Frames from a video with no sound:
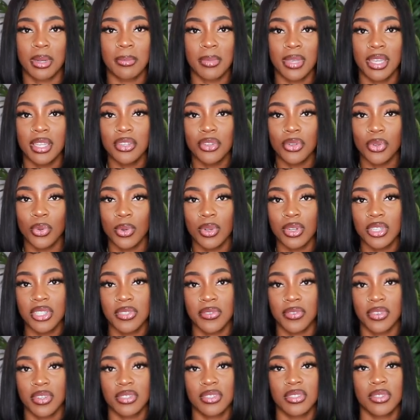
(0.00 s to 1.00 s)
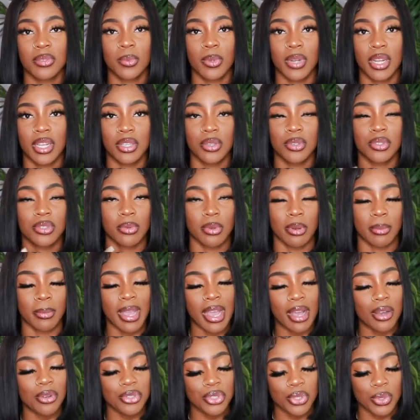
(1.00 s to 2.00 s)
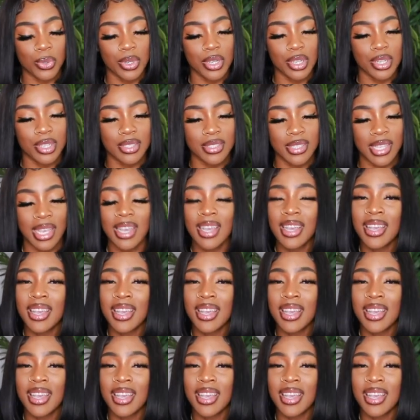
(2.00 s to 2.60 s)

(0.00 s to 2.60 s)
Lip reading: I'm indoors versus what I use when I'm outdoors,